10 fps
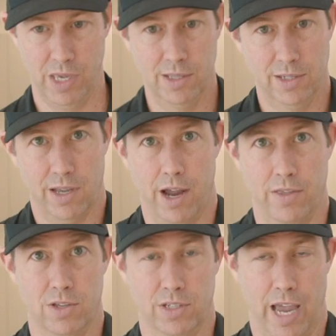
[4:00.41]

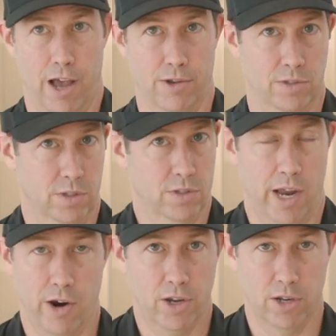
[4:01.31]
inside this house that's
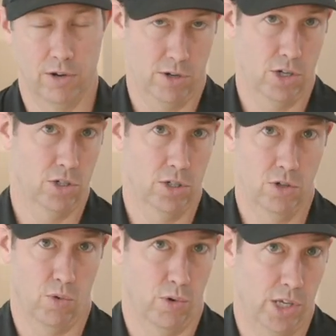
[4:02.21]
air
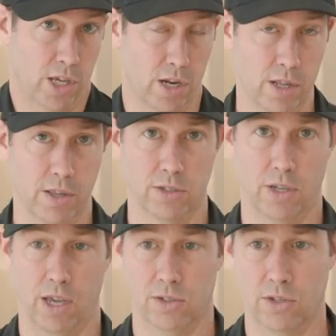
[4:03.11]
conditioned or heated in this
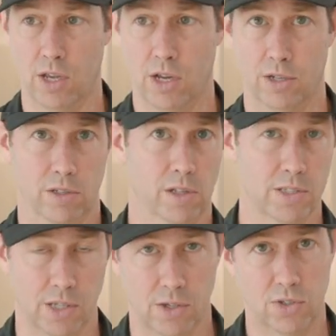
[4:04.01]
case to,
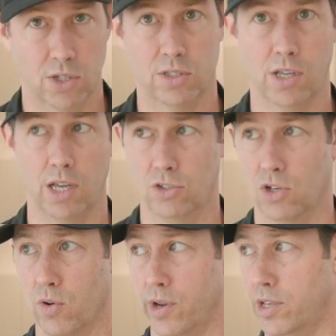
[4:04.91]
let's say, sixty-eight
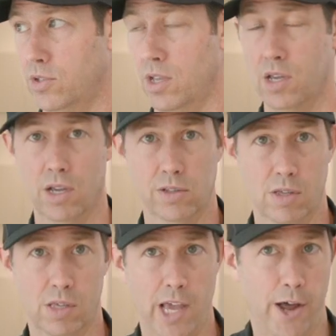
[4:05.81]
degrees
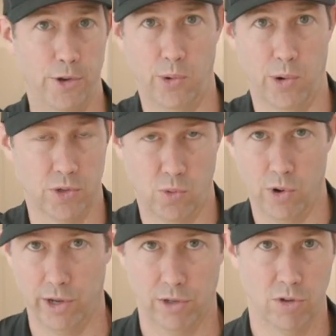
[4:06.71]
to the outdoors
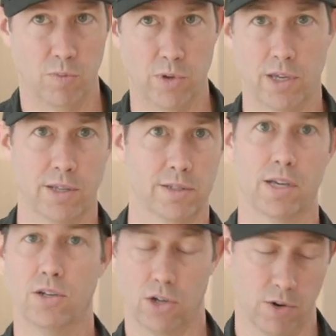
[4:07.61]
where it could be
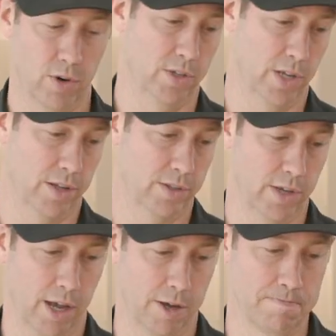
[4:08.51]
ten degrees
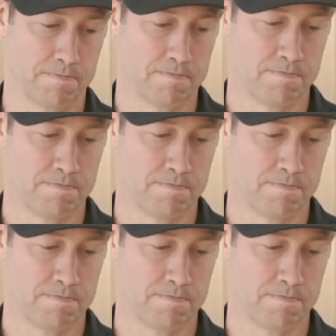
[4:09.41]
outside.